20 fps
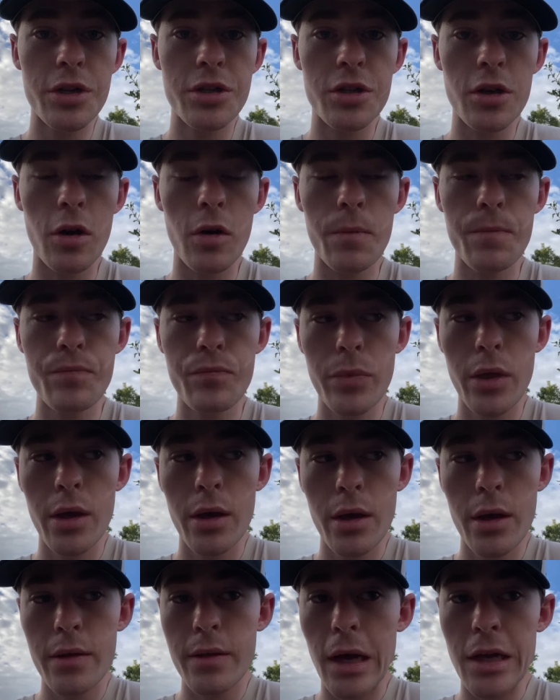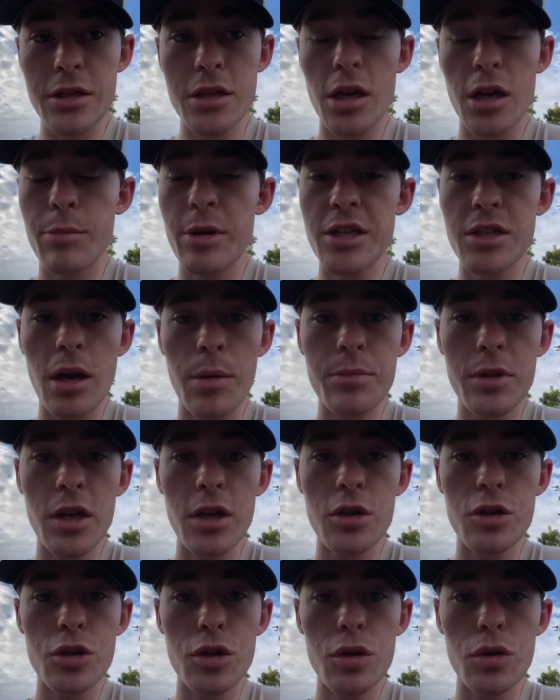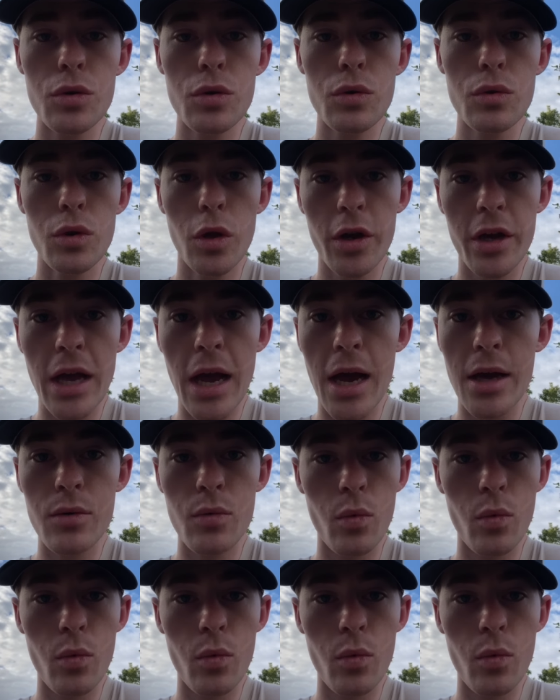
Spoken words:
So that's going to be something to look at,